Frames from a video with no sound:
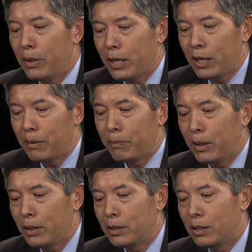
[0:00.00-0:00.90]
like Ken
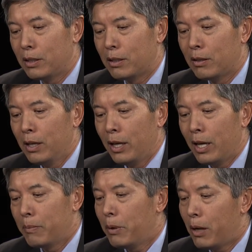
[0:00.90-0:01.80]
Pelletier
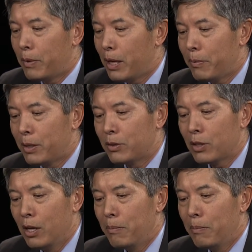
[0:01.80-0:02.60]
and Bob Emmons,